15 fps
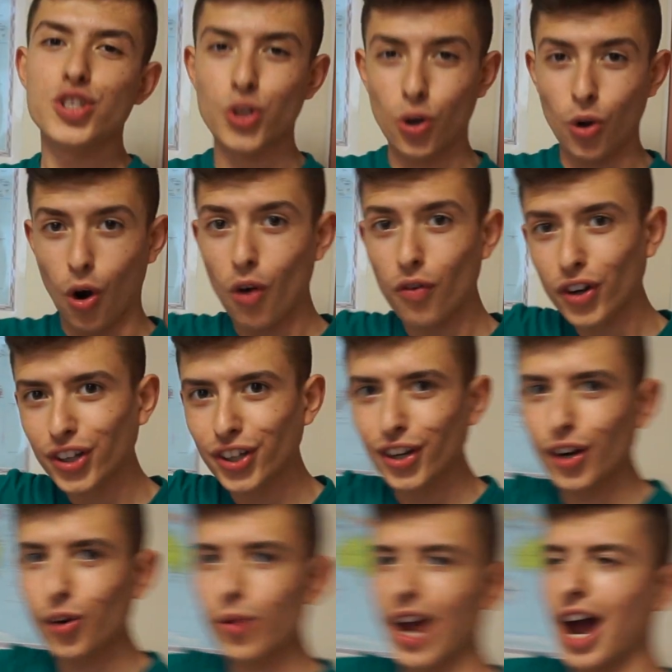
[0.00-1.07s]
So over
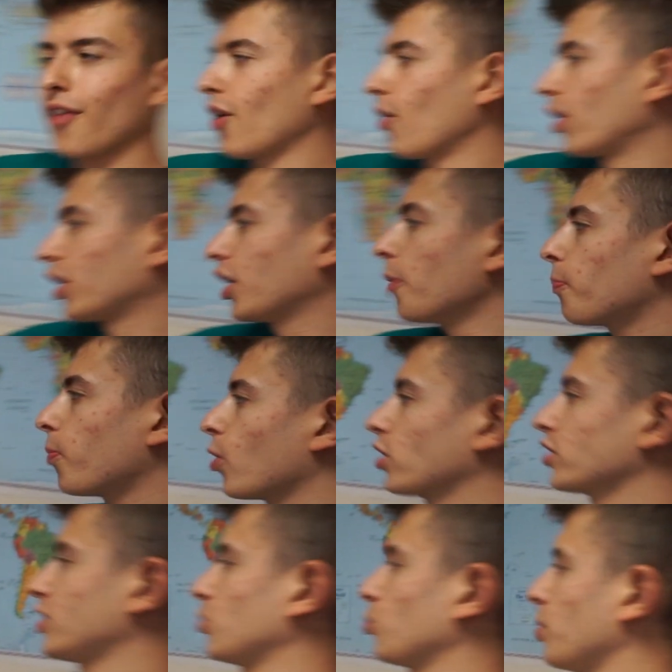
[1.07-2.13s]
here we have our
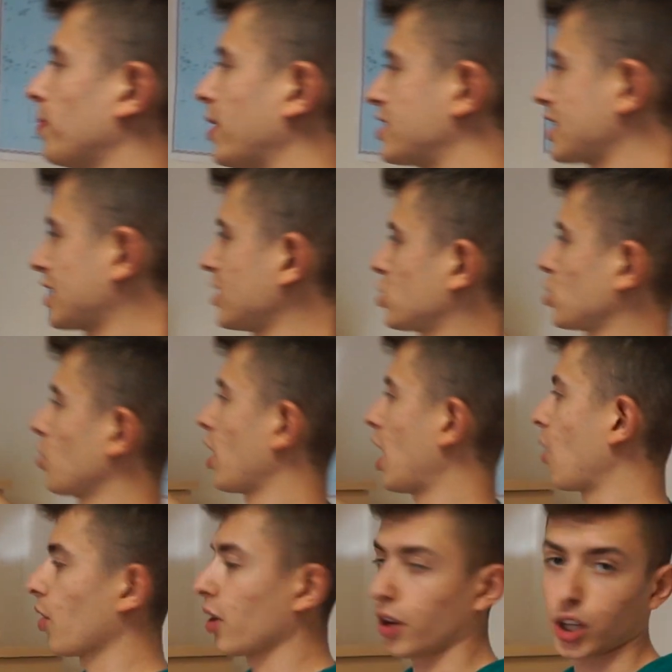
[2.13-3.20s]
cupboard that we basically store
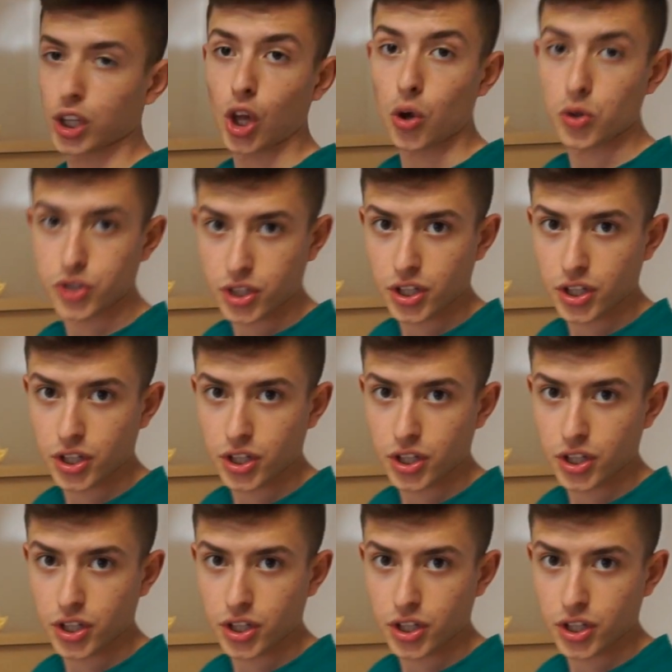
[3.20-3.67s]
our clothes